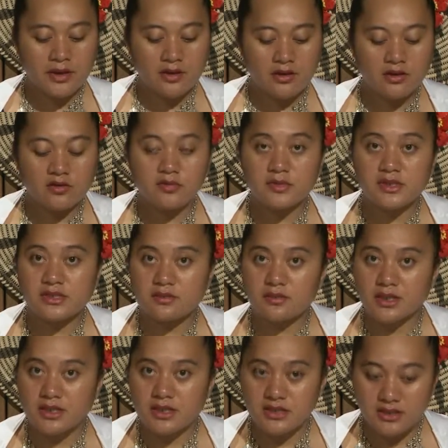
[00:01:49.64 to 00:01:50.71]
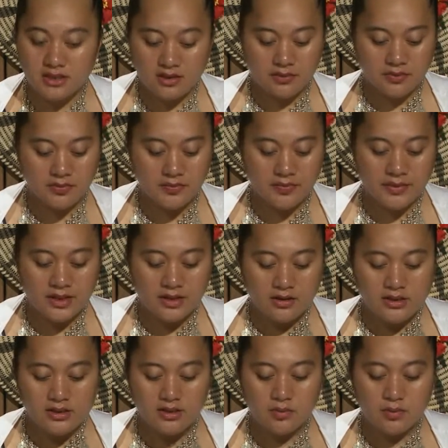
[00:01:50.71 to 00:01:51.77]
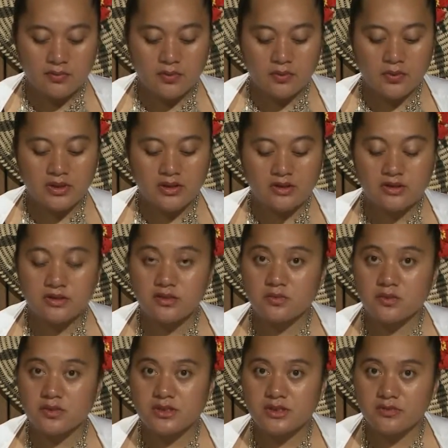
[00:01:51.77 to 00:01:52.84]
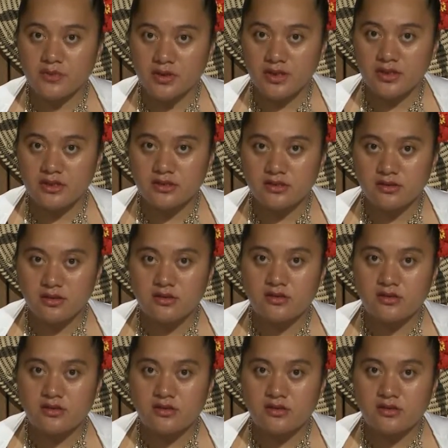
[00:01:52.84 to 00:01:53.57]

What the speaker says: of Mr. Makitau. 2 of the witnesses were civilians,